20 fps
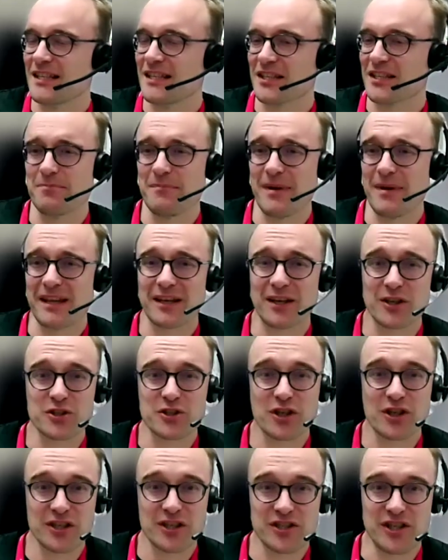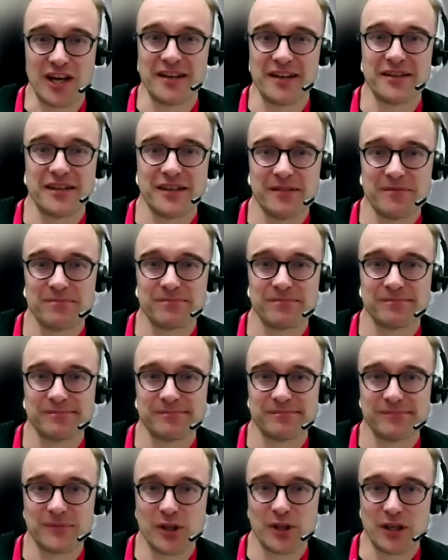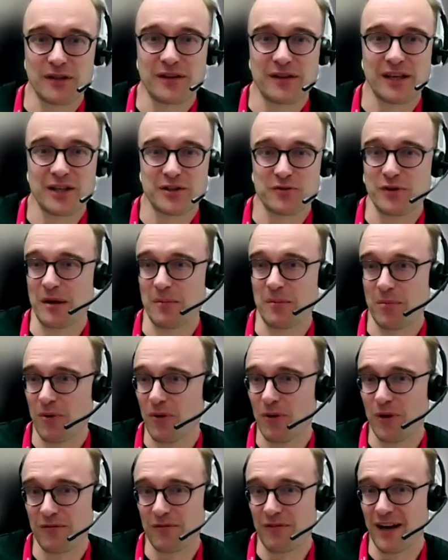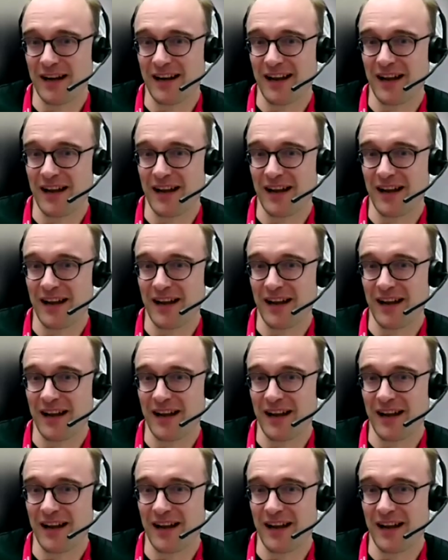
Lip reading: methodological agenda that you think is really important